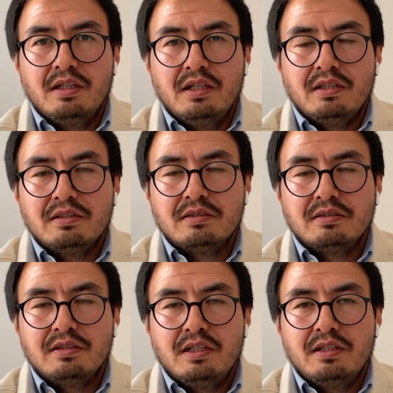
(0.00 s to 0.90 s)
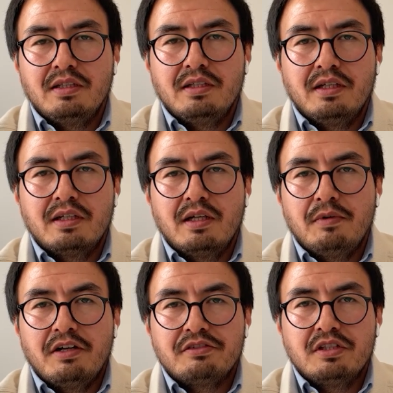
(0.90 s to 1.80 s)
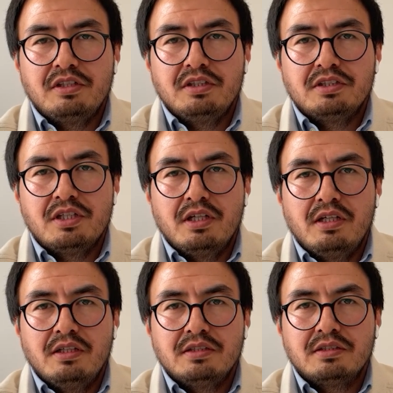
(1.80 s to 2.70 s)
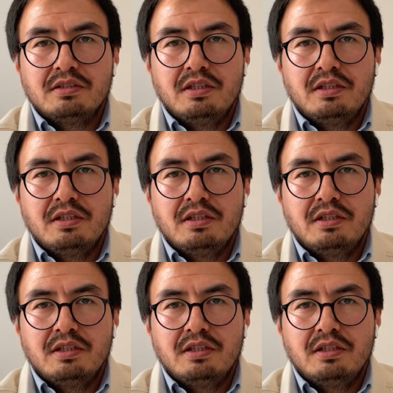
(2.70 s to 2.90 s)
then they come after these journalists.